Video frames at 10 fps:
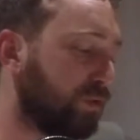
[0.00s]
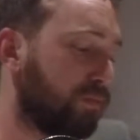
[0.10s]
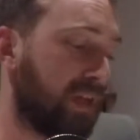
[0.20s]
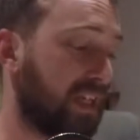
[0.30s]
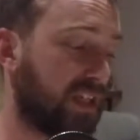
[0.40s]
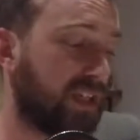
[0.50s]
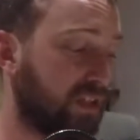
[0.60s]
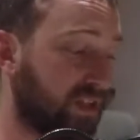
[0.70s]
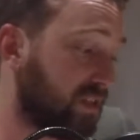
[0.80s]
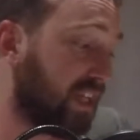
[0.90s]
make
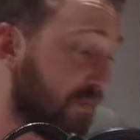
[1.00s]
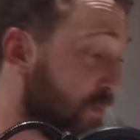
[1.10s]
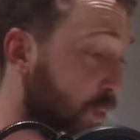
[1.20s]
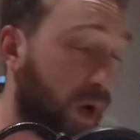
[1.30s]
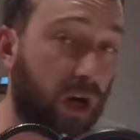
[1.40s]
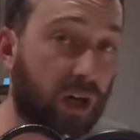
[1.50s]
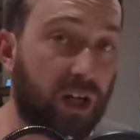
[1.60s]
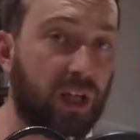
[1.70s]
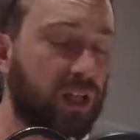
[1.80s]
this game work.